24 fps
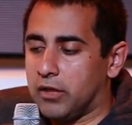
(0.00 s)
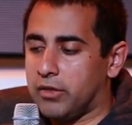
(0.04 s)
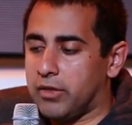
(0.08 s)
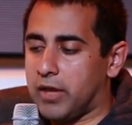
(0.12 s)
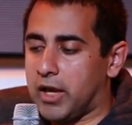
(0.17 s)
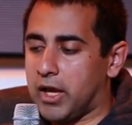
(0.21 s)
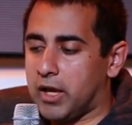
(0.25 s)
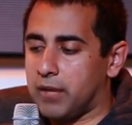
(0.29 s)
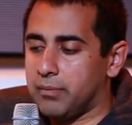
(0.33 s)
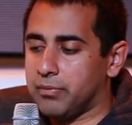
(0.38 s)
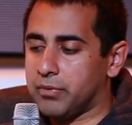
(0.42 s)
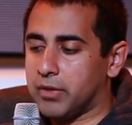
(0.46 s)

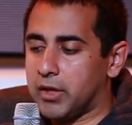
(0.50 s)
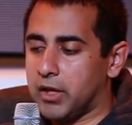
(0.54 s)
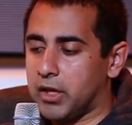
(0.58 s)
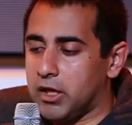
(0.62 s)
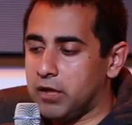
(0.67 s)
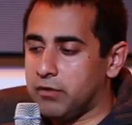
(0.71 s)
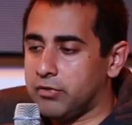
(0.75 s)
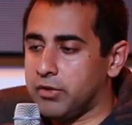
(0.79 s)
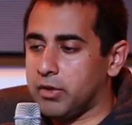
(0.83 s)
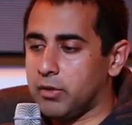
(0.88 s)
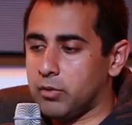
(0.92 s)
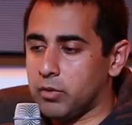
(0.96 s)
that
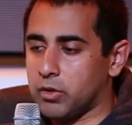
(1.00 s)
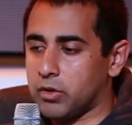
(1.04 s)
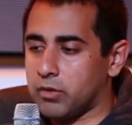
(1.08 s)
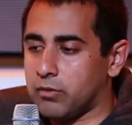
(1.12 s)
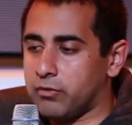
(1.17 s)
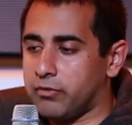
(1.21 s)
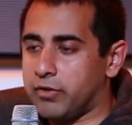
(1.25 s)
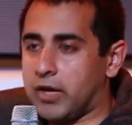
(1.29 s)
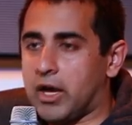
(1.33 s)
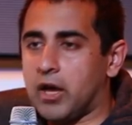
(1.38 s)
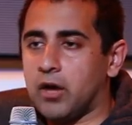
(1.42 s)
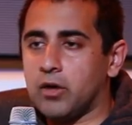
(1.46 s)
if they were
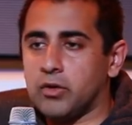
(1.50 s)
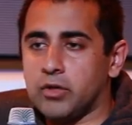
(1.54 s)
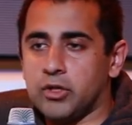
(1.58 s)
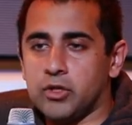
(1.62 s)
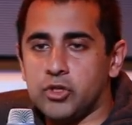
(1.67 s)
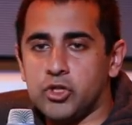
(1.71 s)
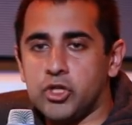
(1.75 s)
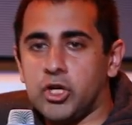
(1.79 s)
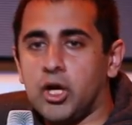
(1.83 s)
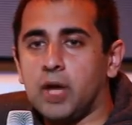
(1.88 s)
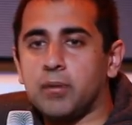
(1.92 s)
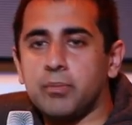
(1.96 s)
found
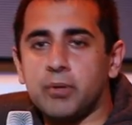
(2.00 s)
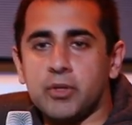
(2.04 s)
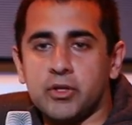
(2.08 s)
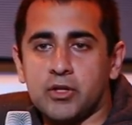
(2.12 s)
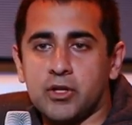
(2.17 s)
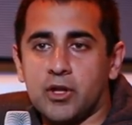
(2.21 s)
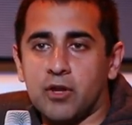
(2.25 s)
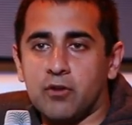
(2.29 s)
and shot by the